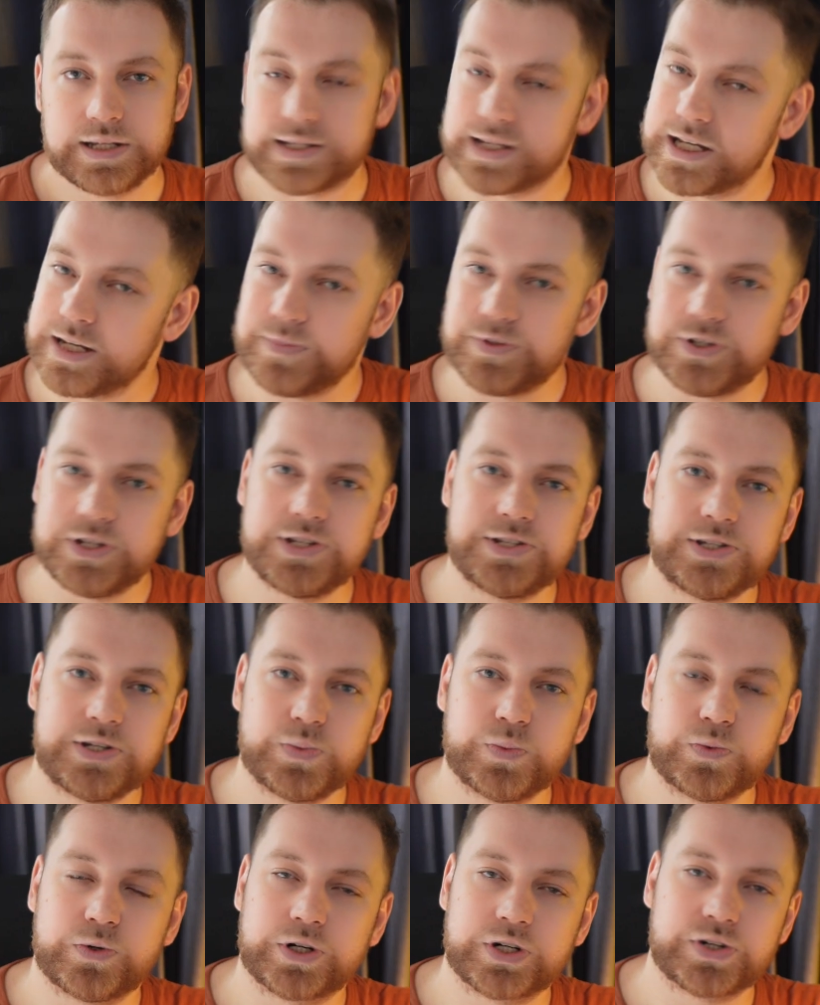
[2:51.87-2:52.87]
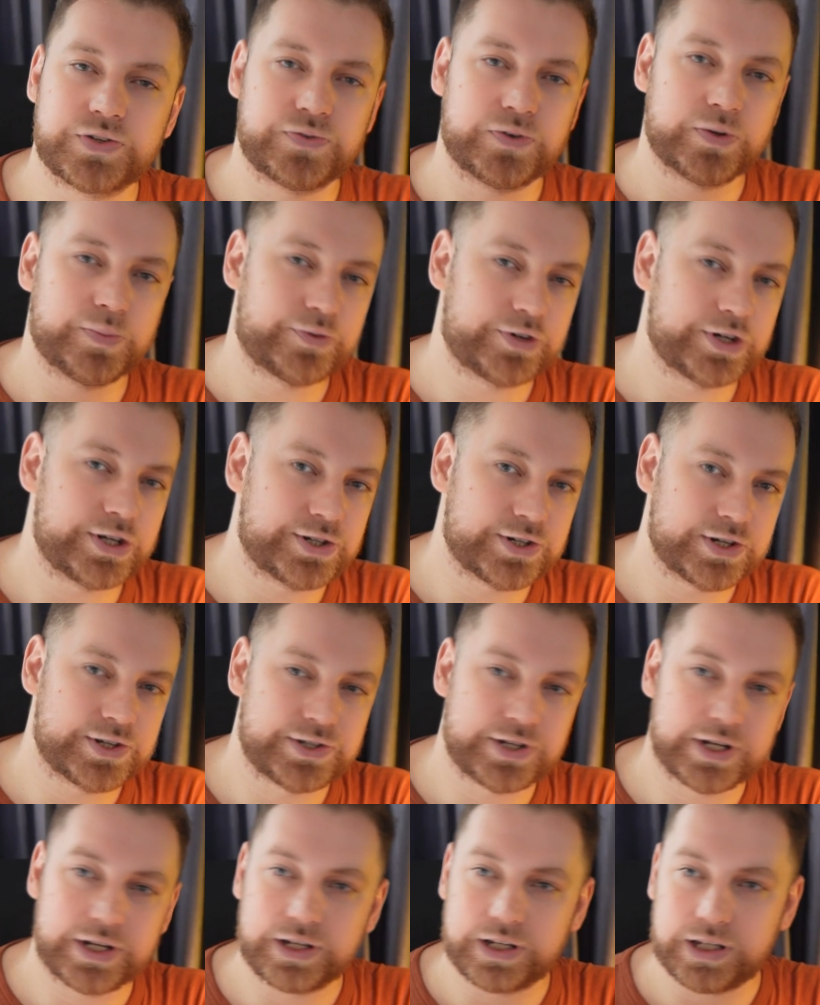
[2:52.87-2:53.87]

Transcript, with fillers: Same system works for bridges and